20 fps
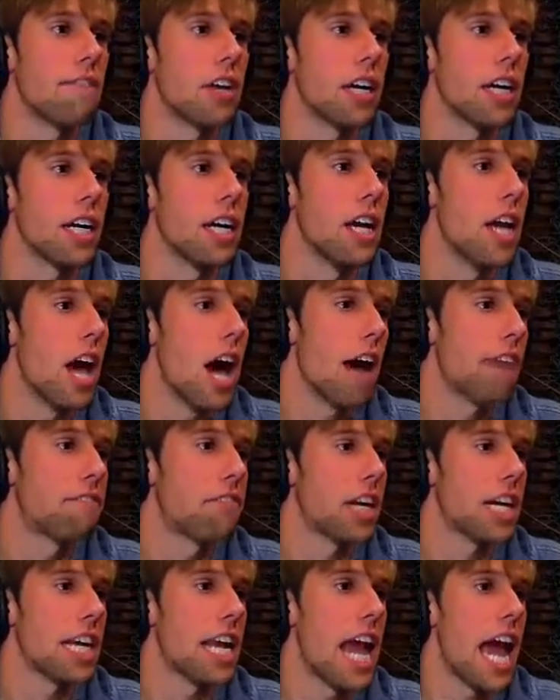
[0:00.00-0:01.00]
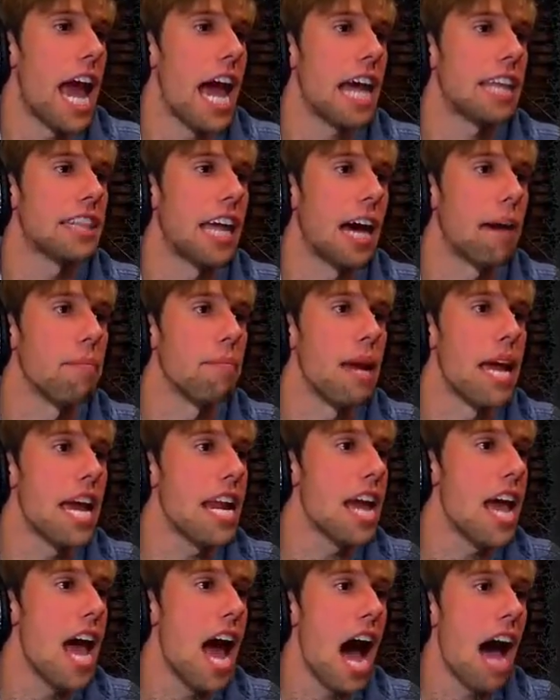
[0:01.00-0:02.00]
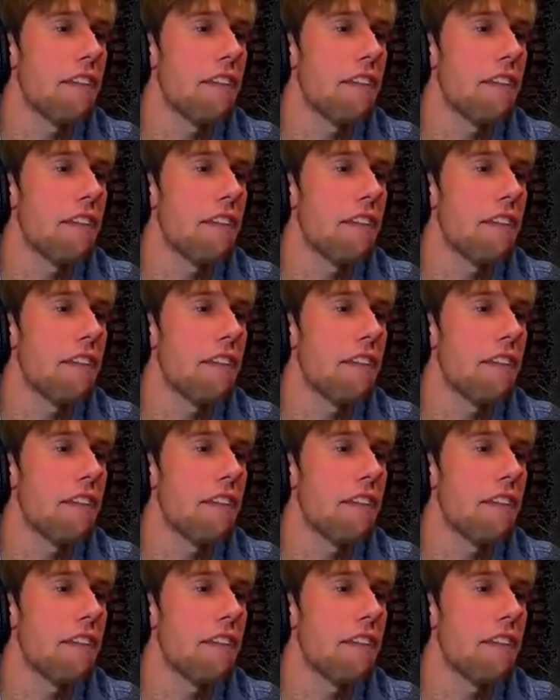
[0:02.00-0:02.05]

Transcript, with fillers: fucking, I fucking had that, man.